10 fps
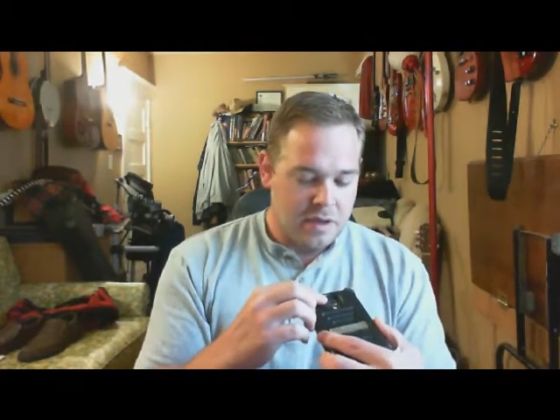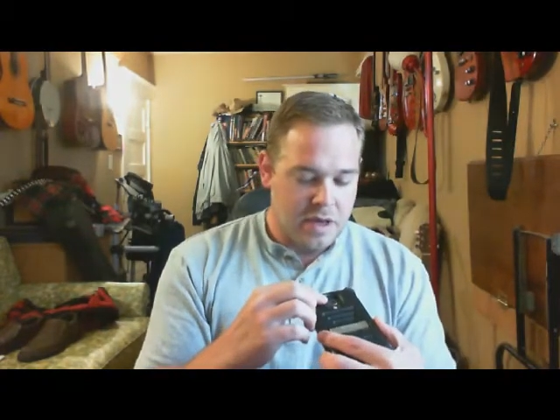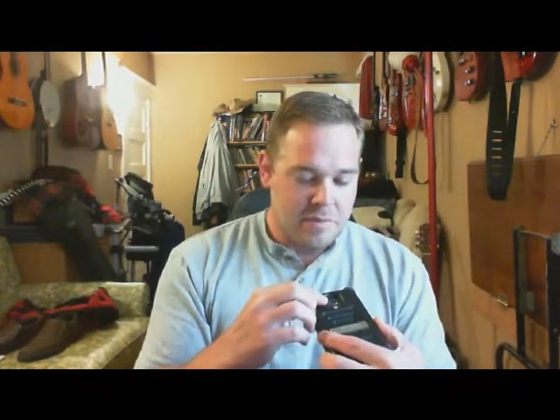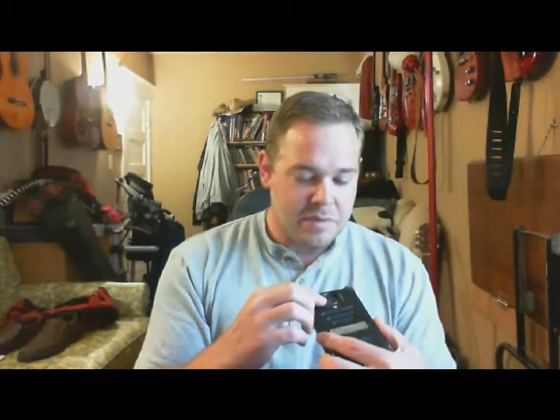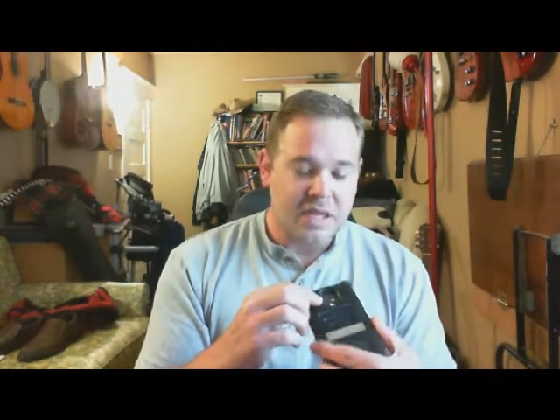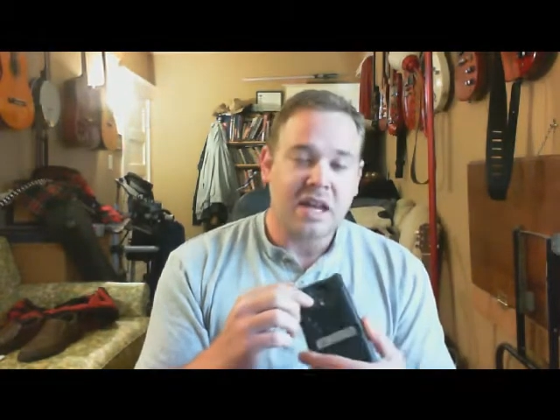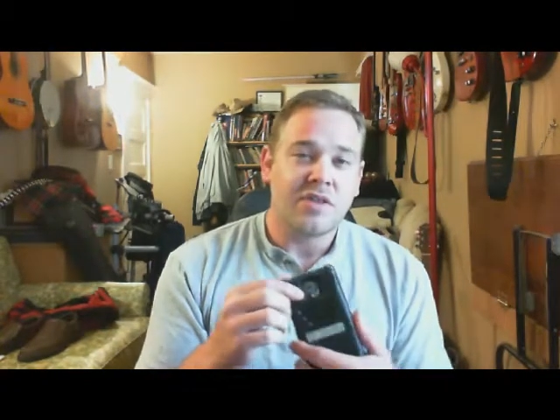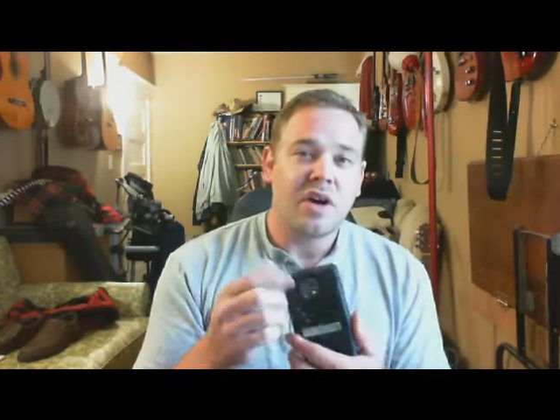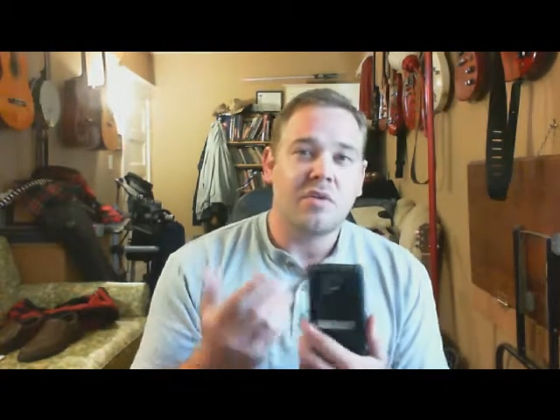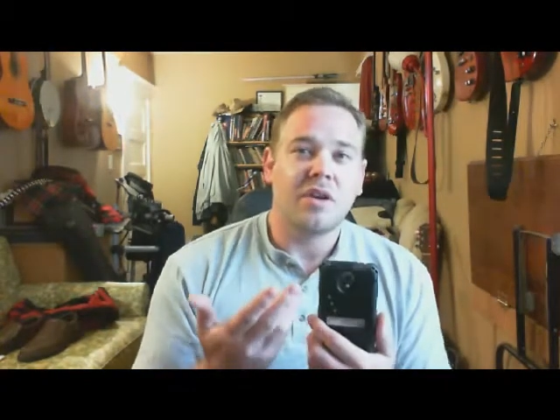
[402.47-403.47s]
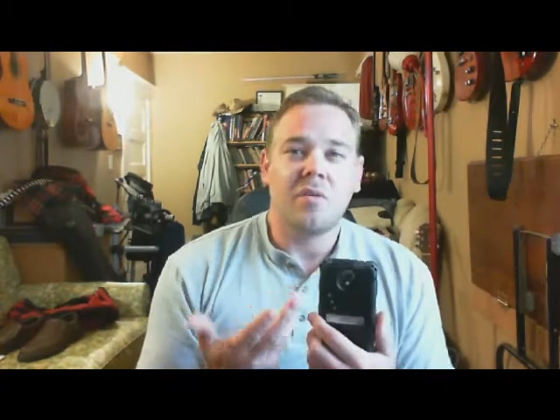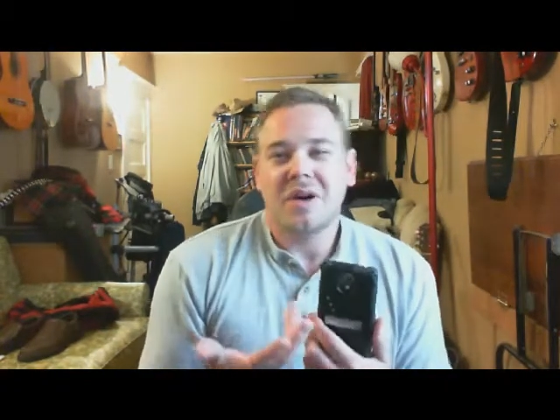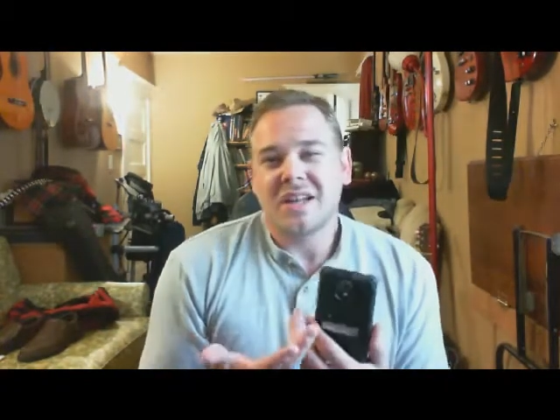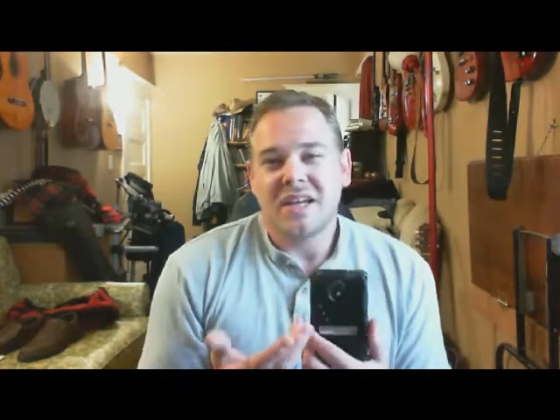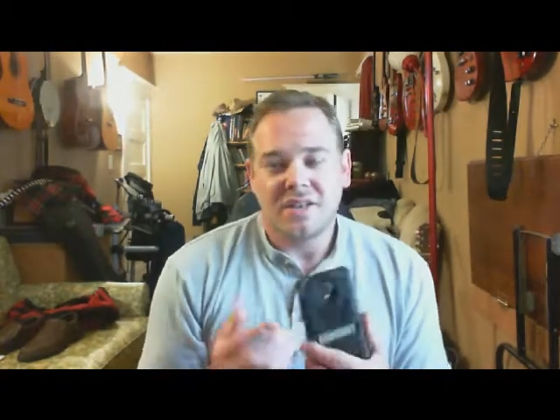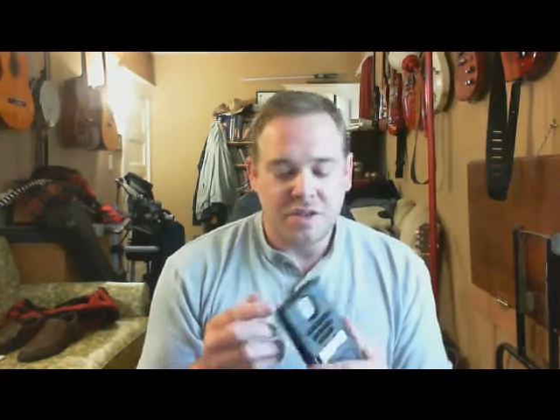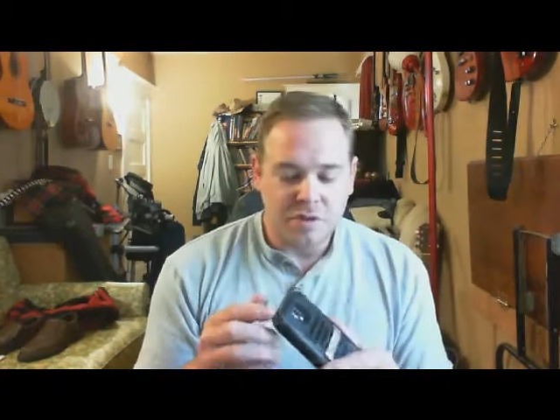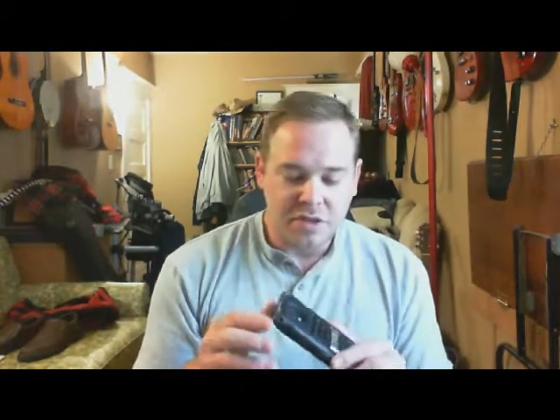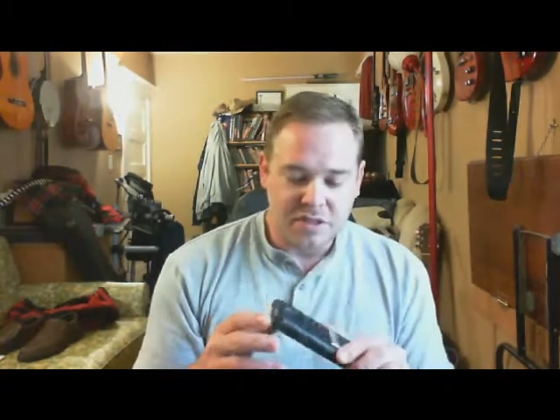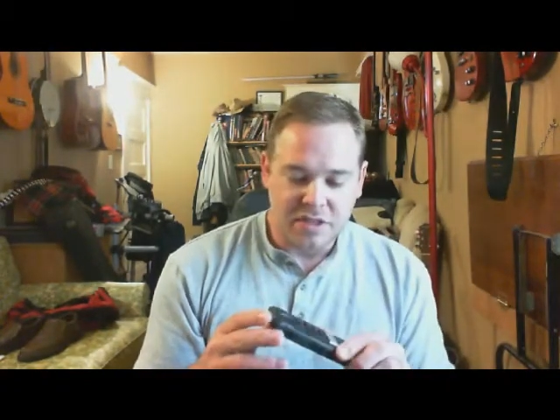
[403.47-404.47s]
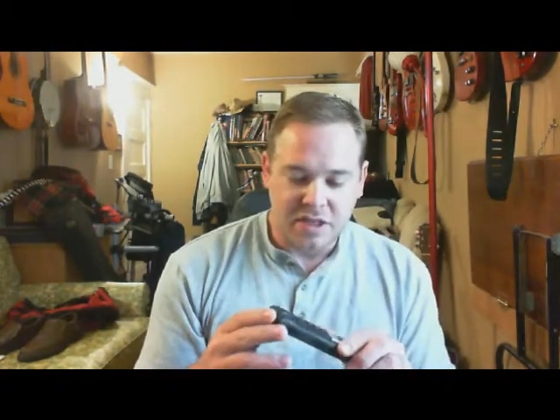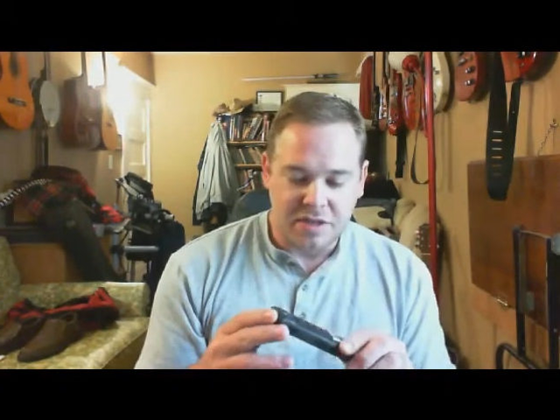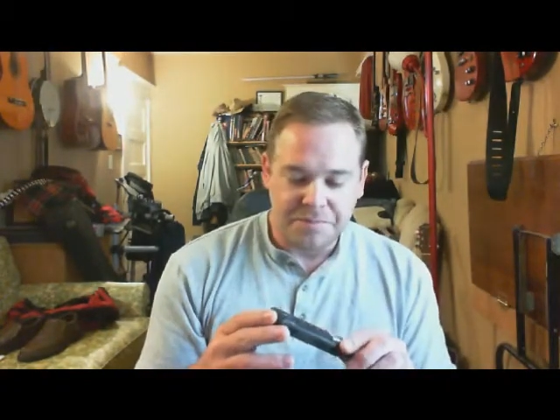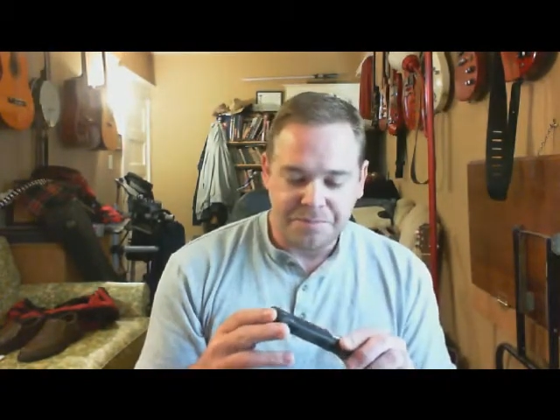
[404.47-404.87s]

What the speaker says: But then I thought, well, you know, what could they do? Because the